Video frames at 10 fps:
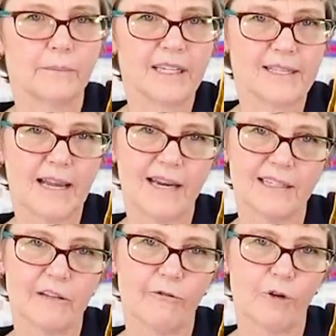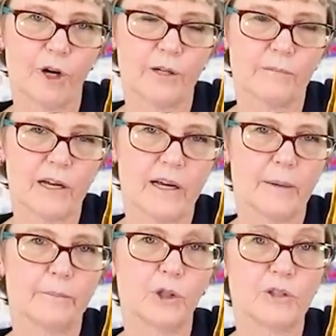designed it for
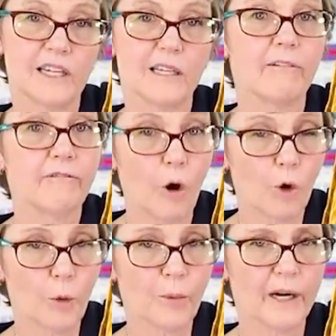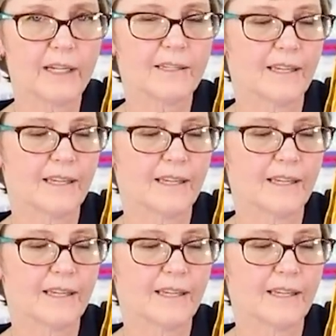um, using a focal print.